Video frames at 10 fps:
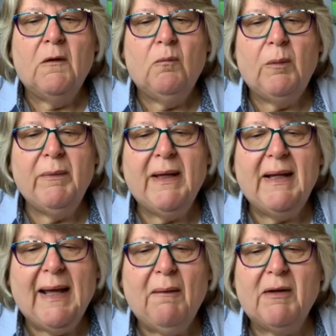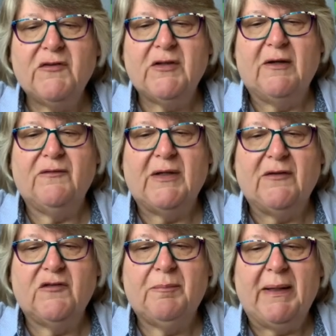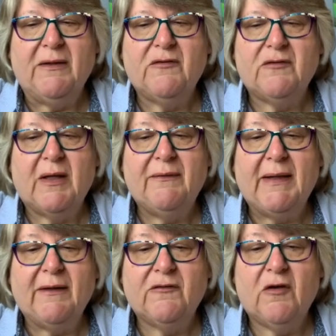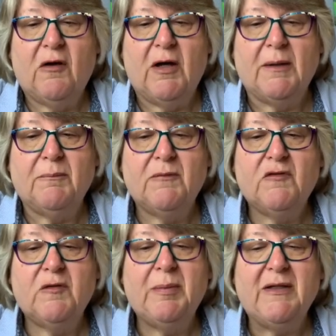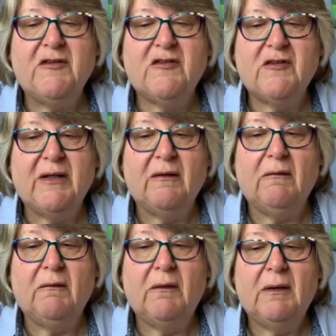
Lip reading: When we allow ourselves that space and that time to be still